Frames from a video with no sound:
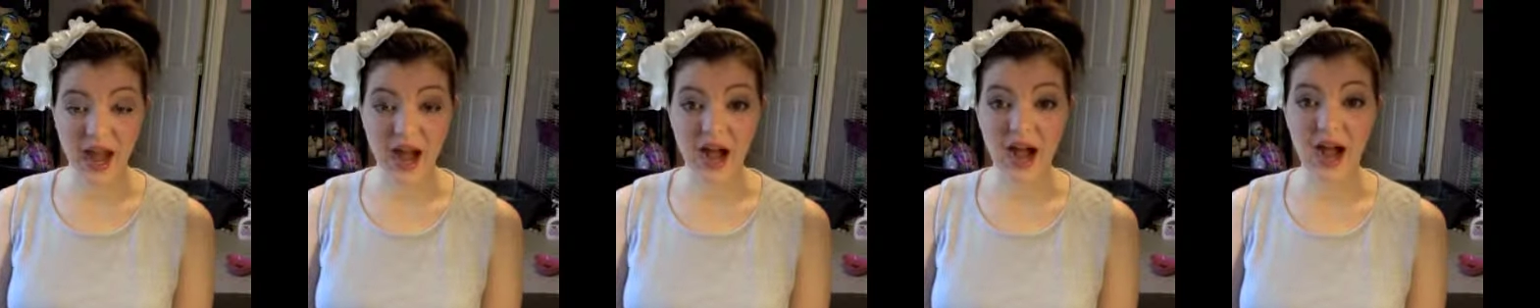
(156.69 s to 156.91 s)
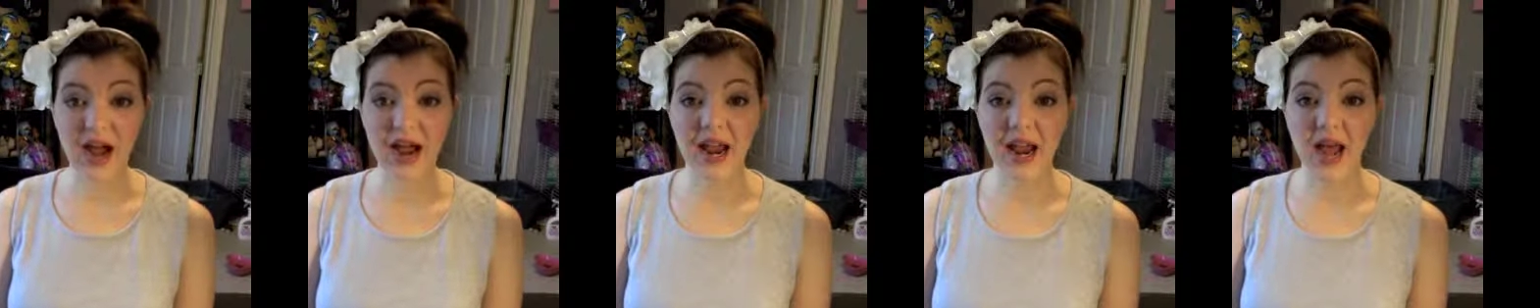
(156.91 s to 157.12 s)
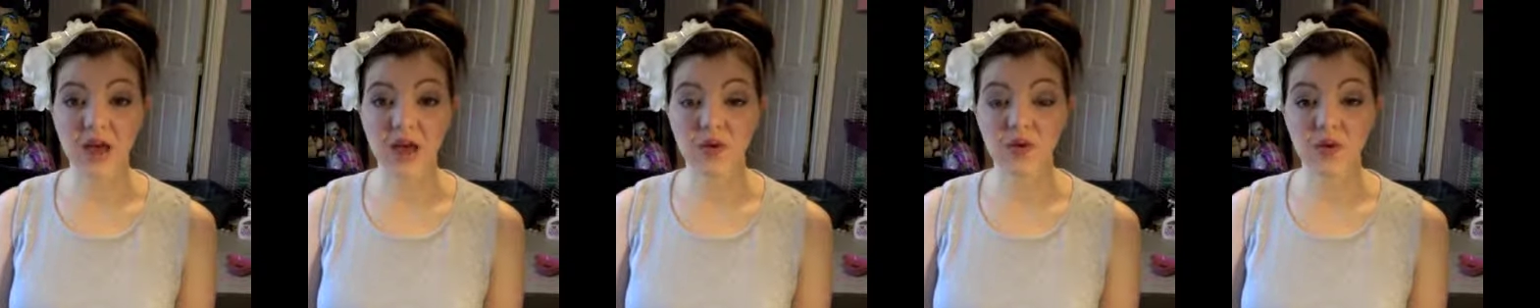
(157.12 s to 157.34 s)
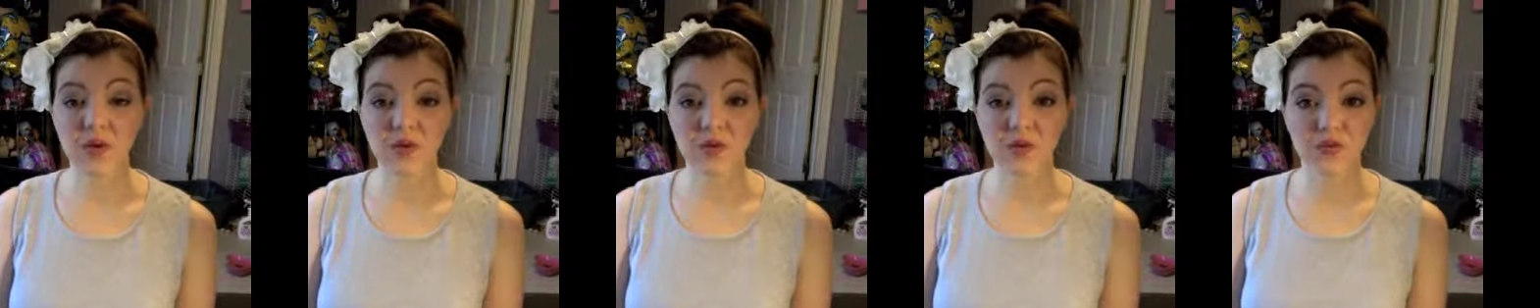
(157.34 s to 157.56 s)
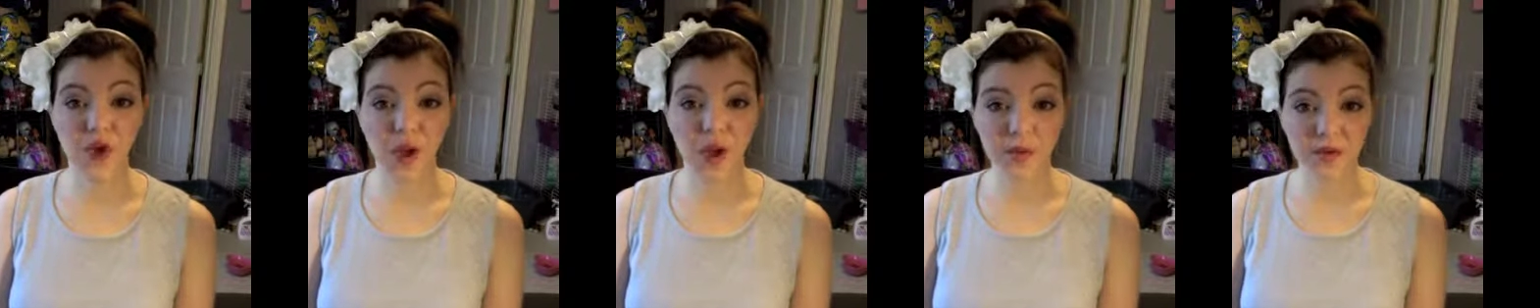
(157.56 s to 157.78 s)
I have
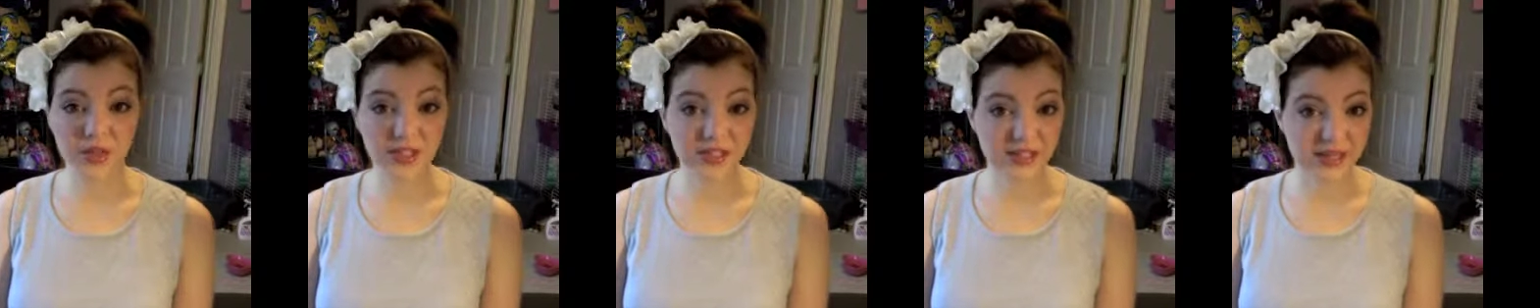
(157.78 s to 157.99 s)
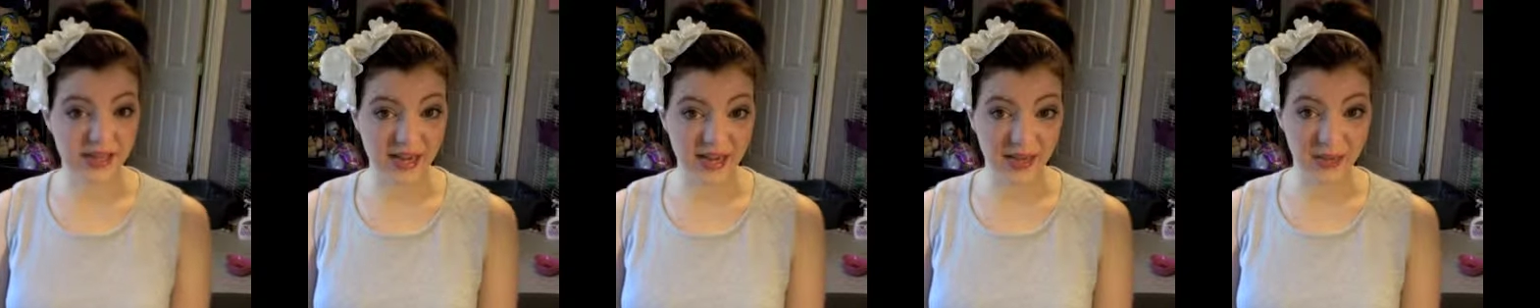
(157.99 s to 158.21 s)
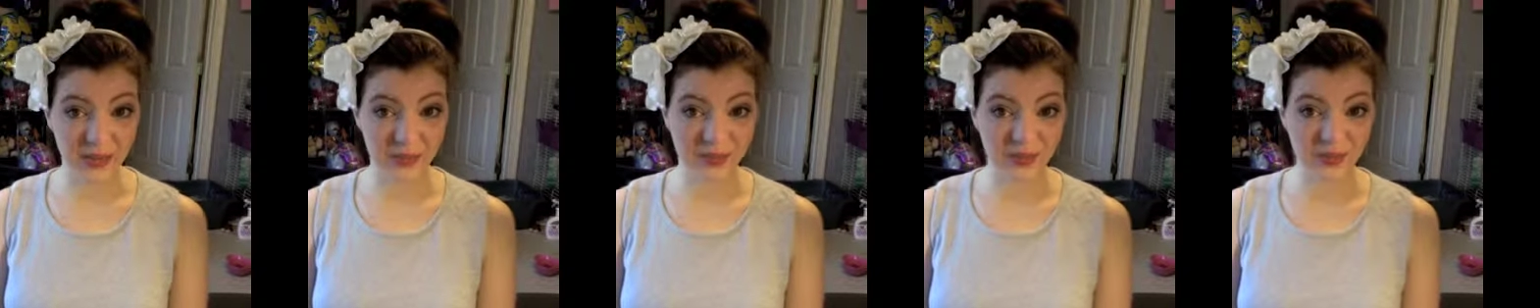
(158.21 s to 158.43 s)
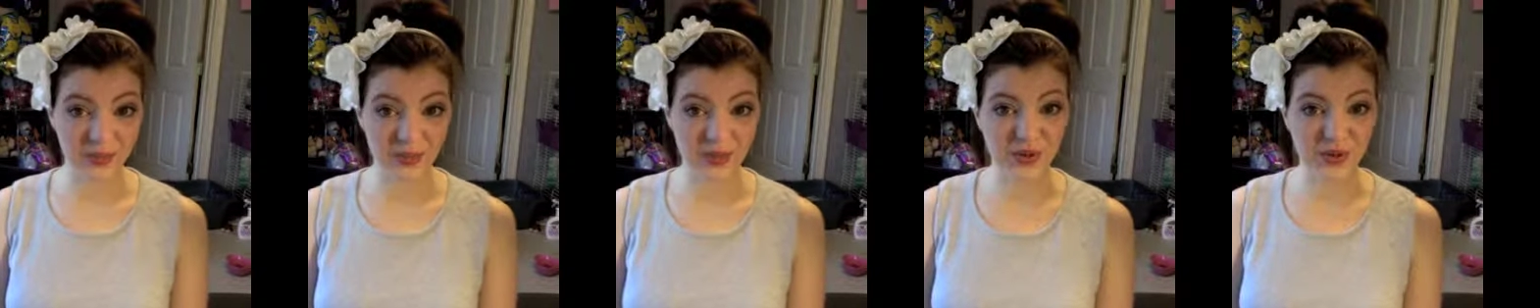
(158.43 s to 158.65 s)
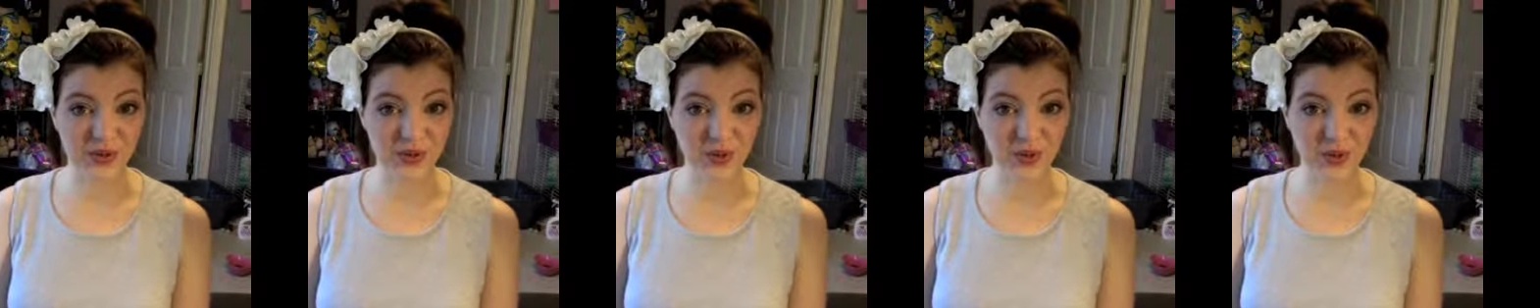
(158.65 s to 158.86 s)
rubber stamps
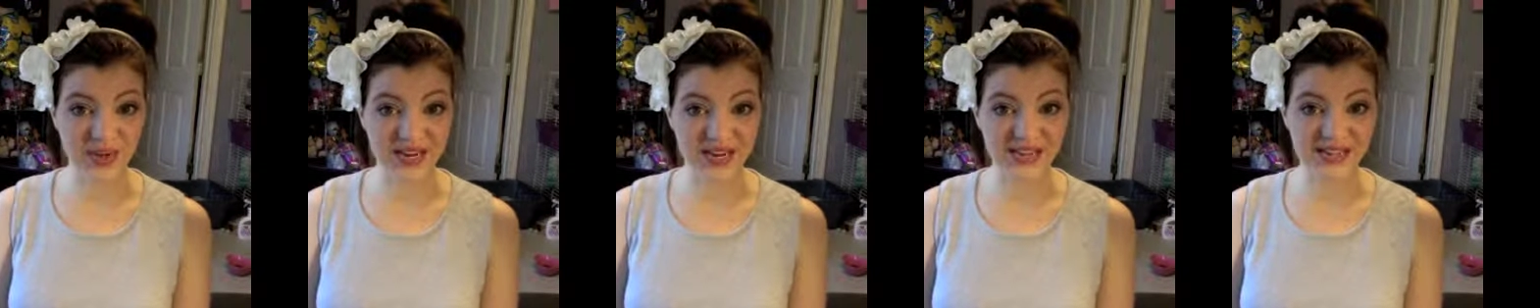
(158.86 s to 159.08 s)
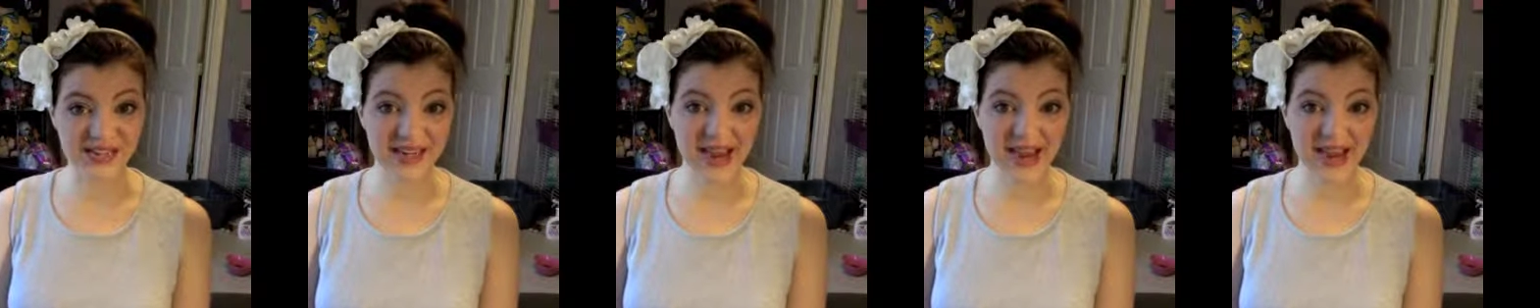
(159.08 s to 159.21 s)
with Queen